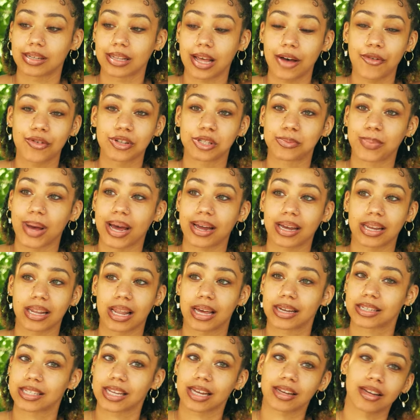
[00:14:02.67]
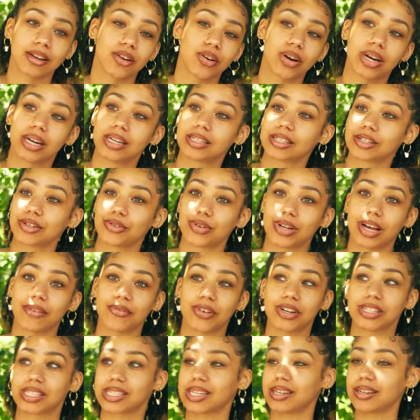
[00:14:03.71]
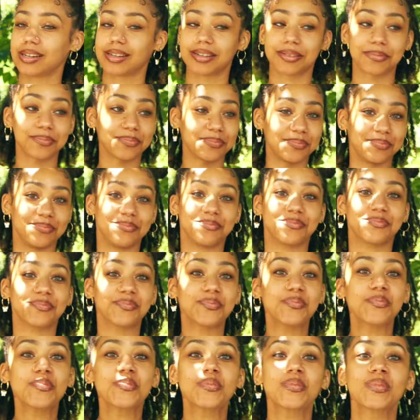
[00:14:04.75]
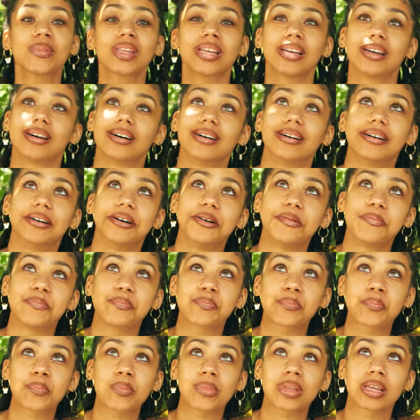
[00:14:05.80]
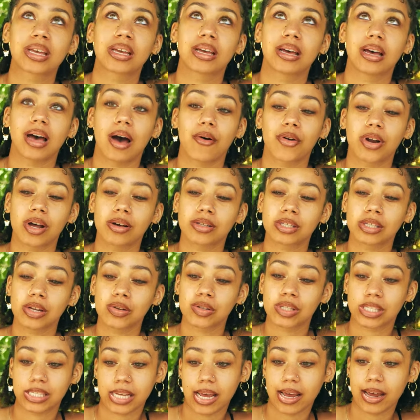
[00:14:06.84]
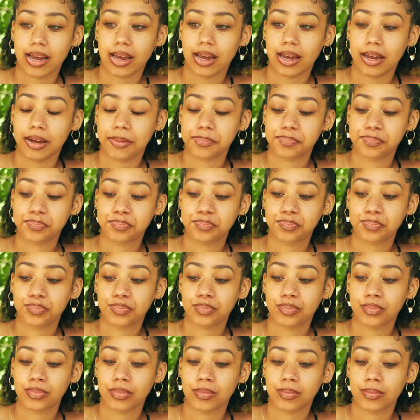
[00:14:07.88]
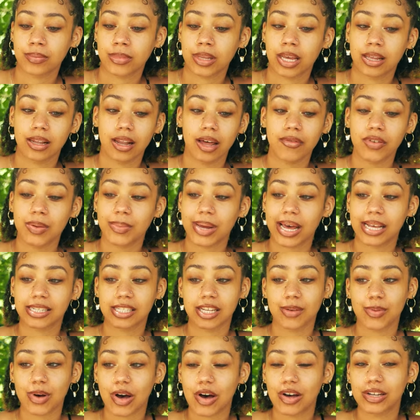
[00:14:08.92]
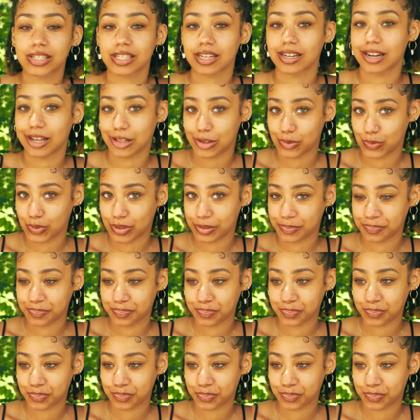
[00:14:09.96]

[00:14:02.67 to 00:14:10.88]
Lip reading: That was back in like second grade too when I first seen it. um, I would also say Love and Basketball is another one.